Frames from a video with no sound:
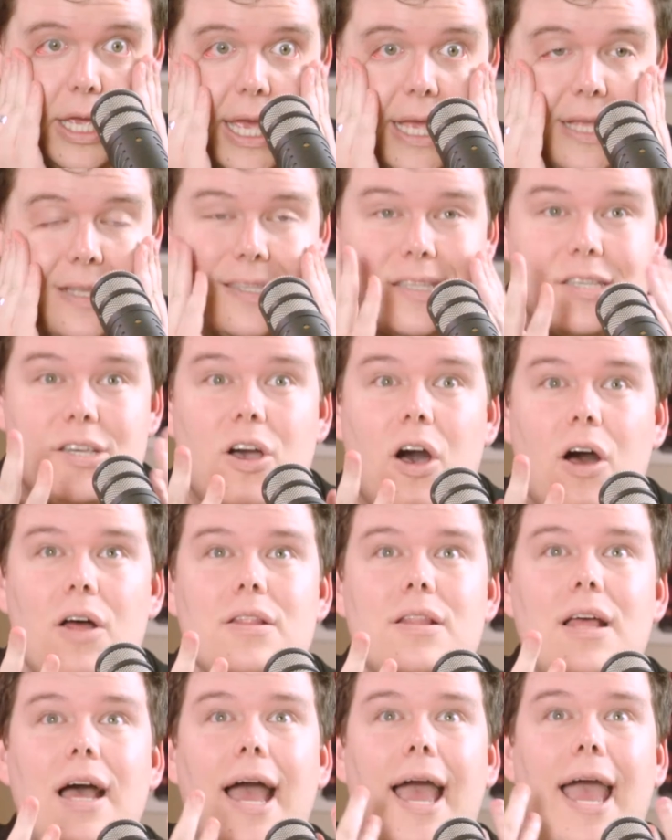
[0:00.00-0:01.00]
It's
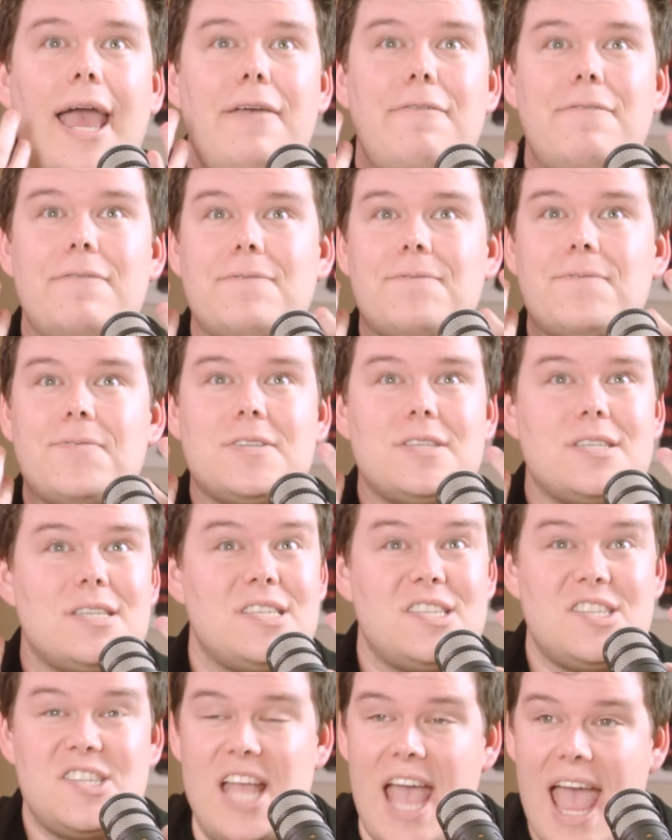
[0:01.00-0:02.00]
got a
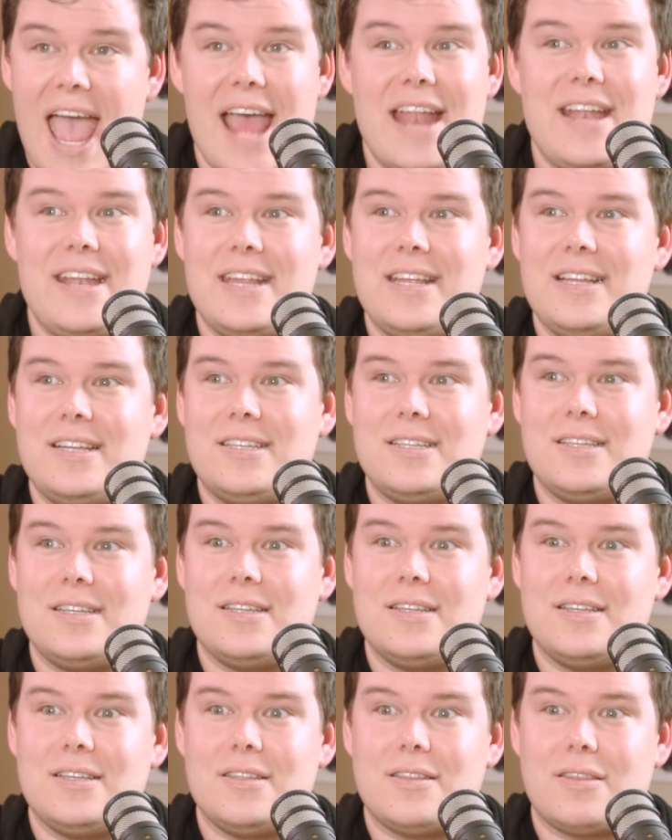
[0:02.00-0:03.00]
standard
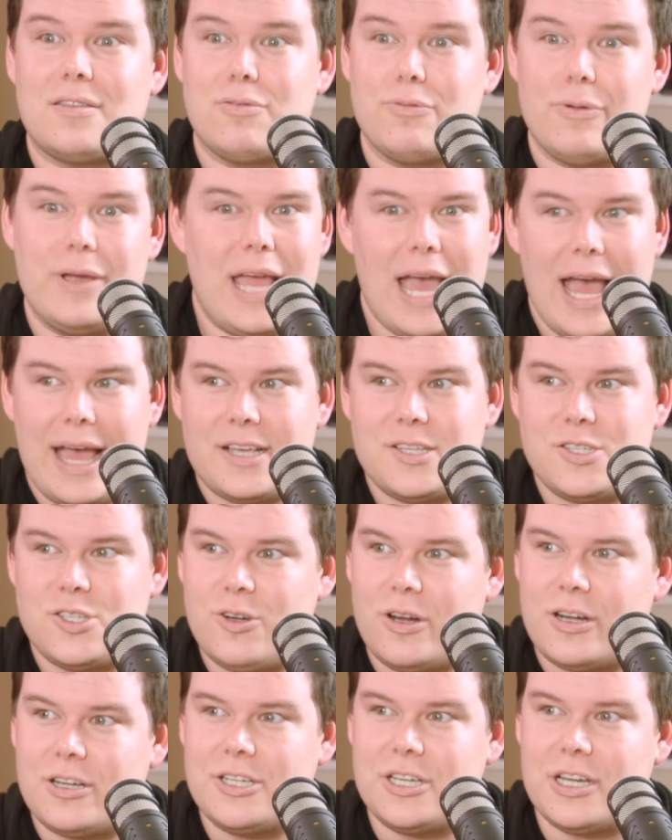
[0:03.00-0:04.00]
3-act
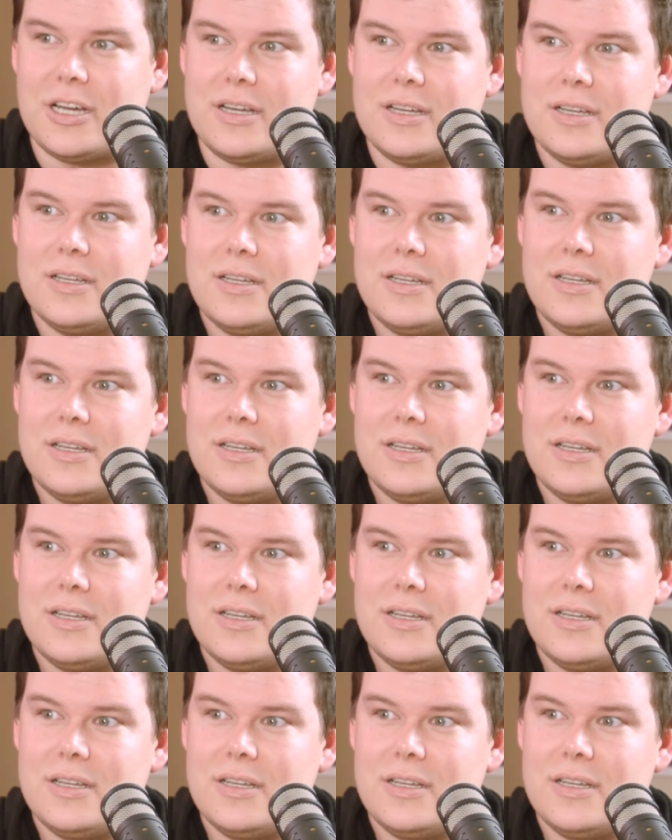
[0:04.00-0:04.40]
structure.